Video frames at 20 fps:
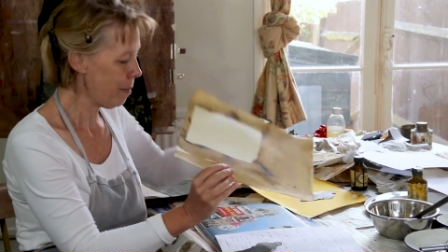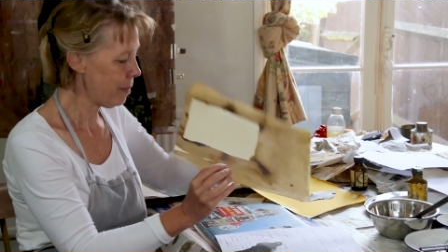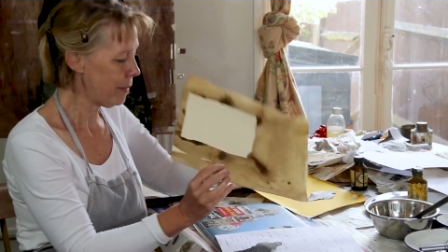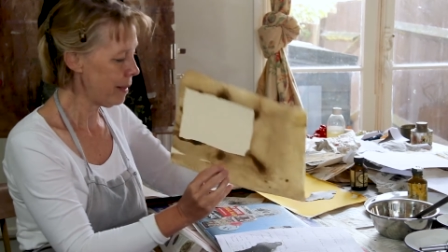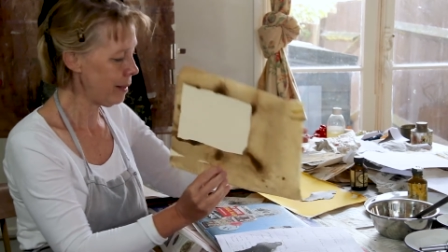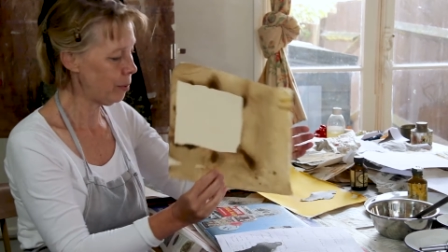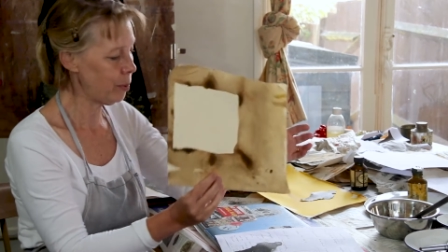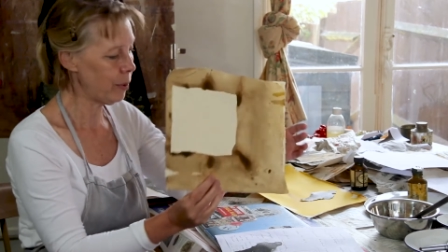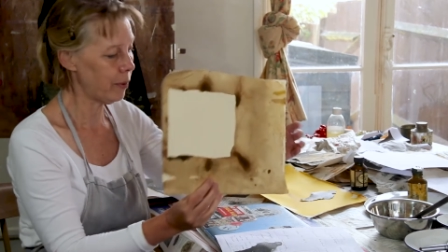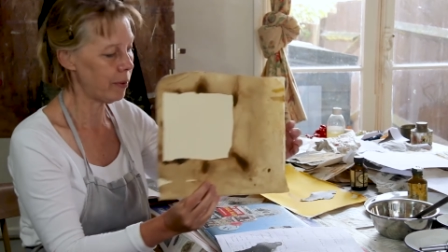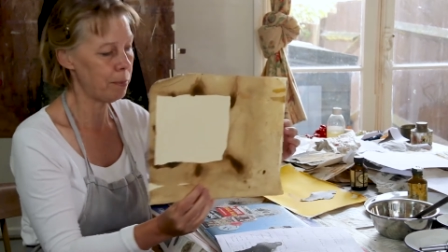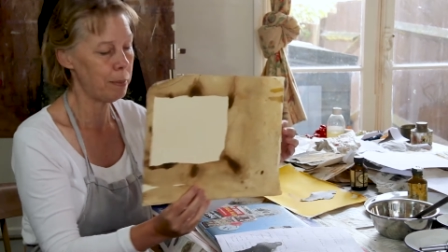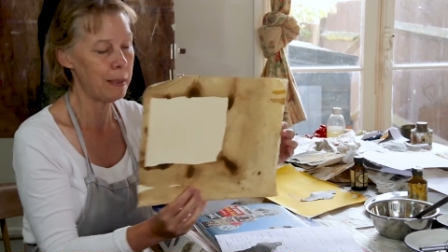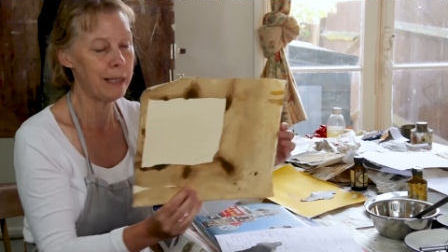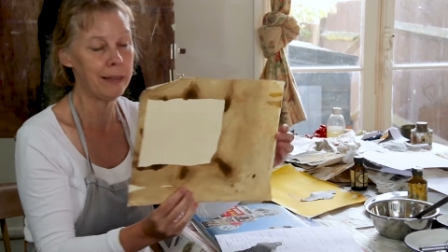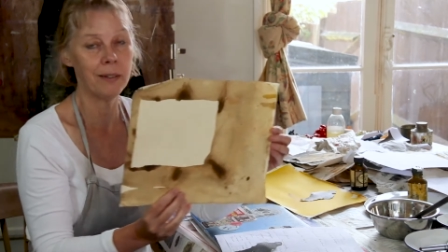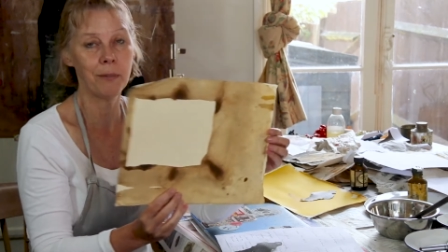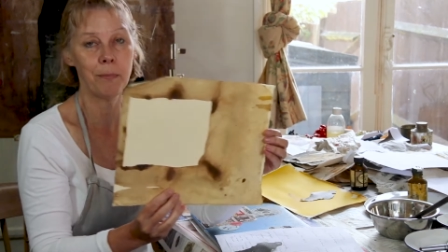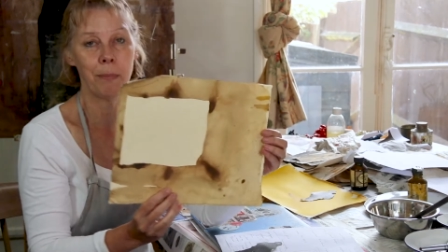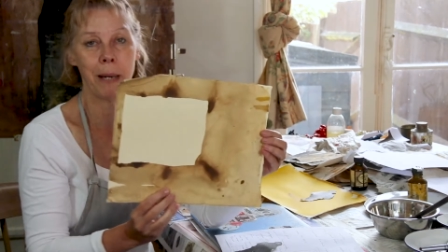This was a
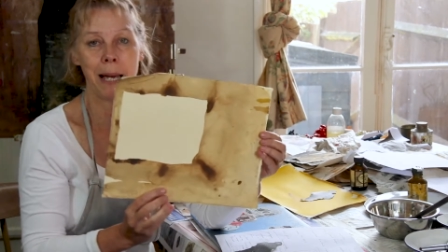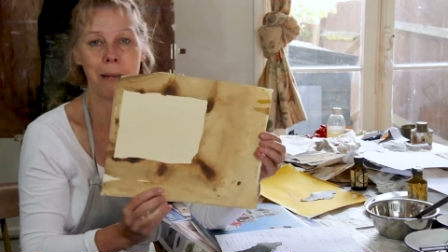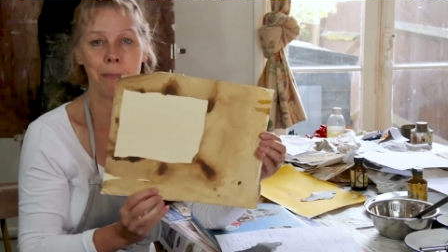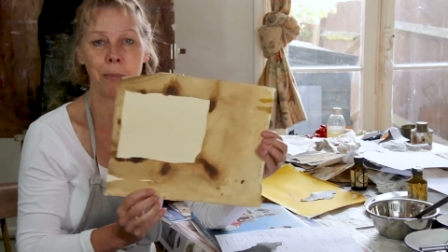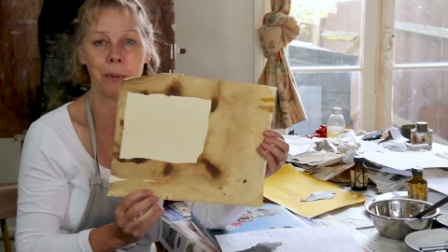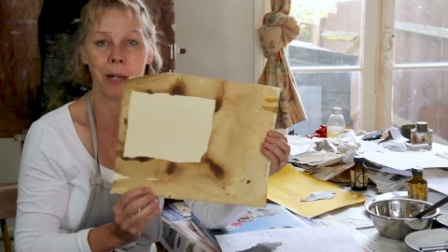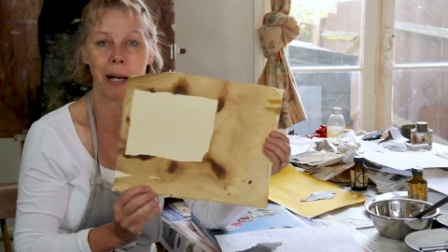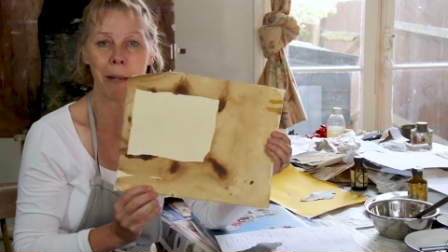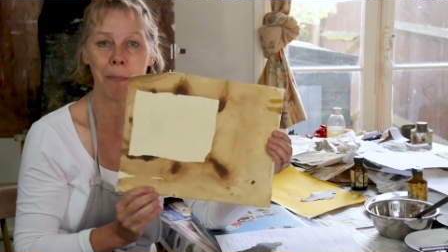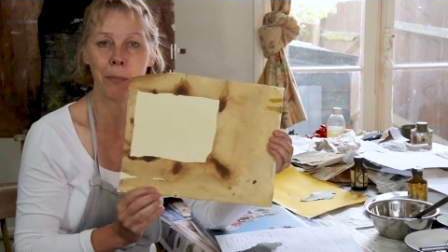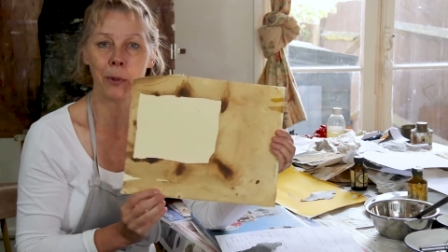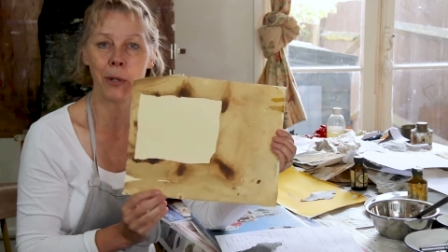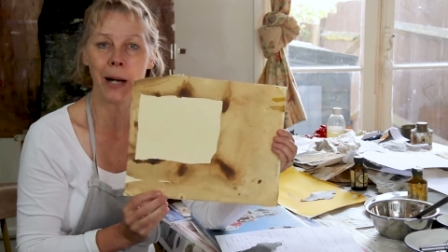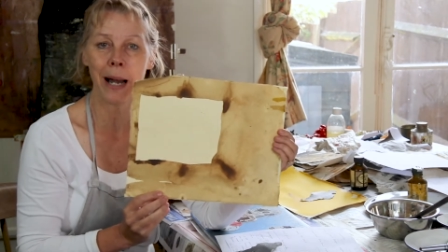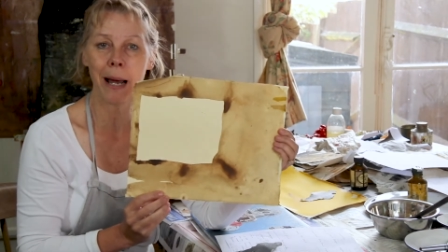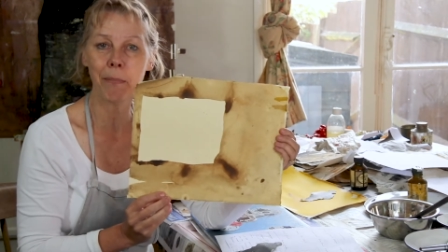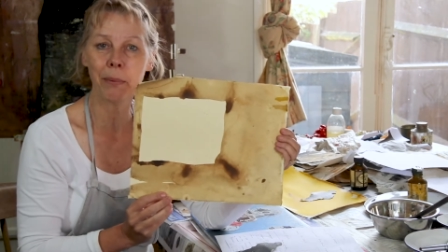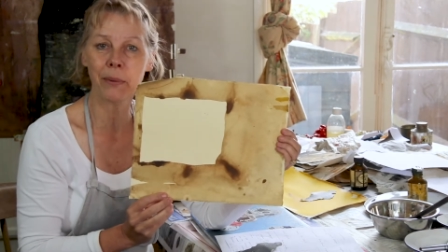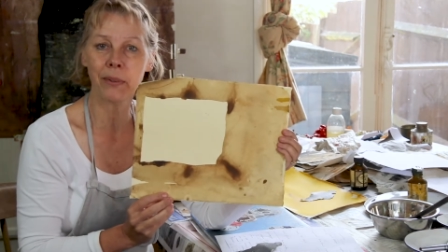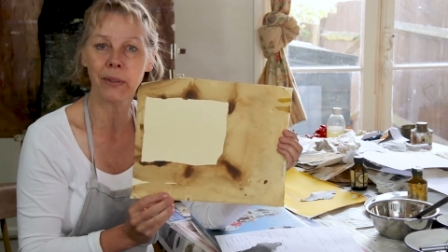piece of paper I
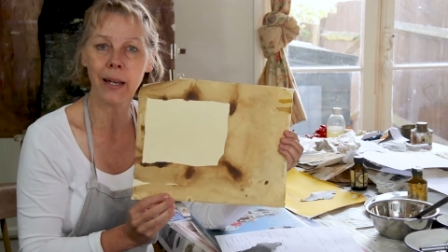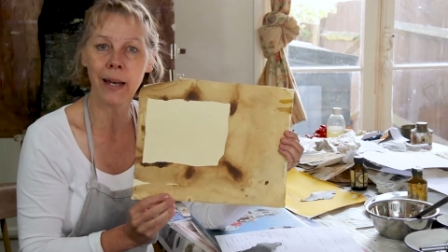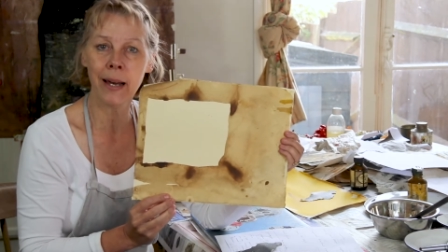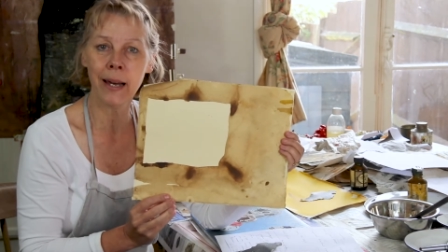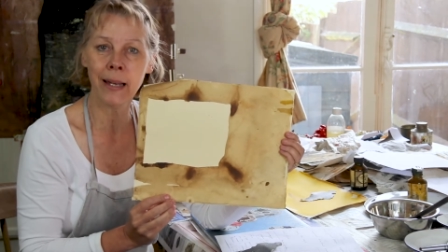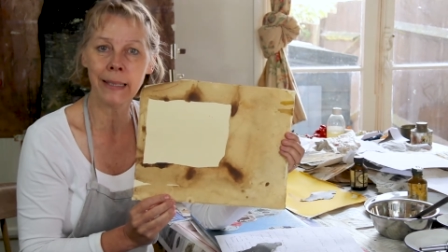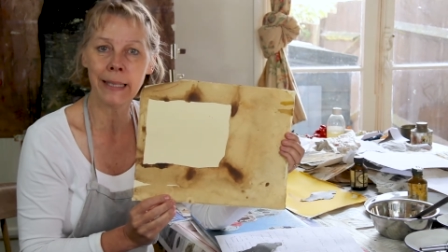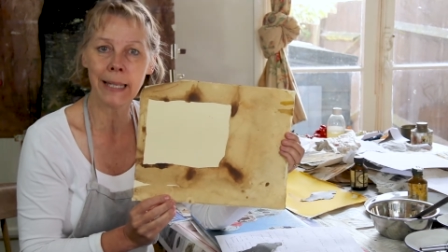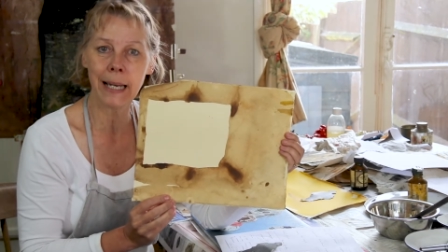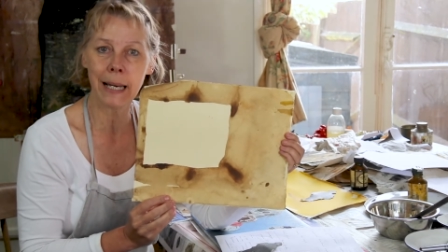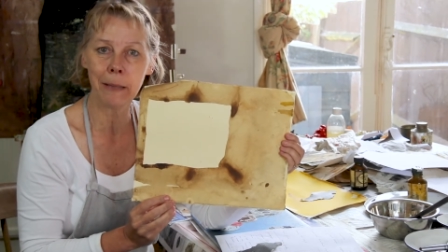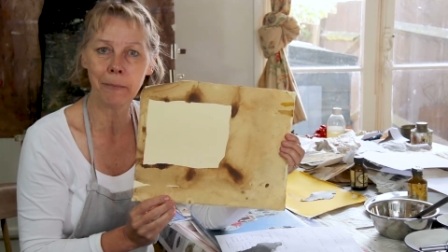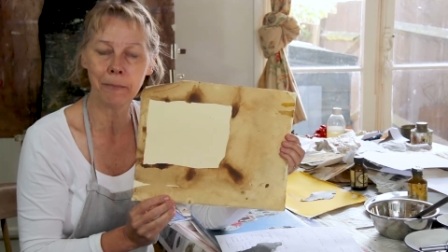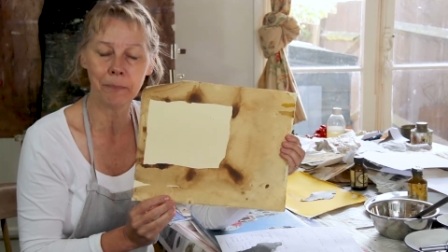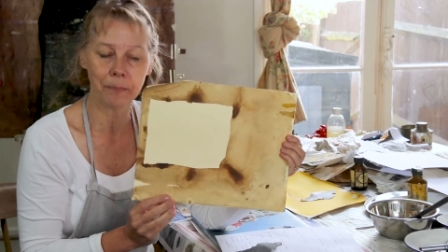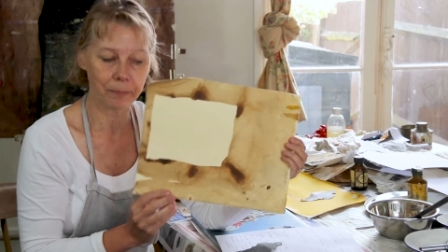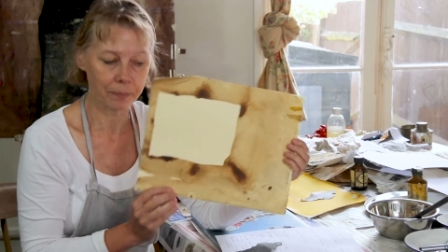prepped earlier,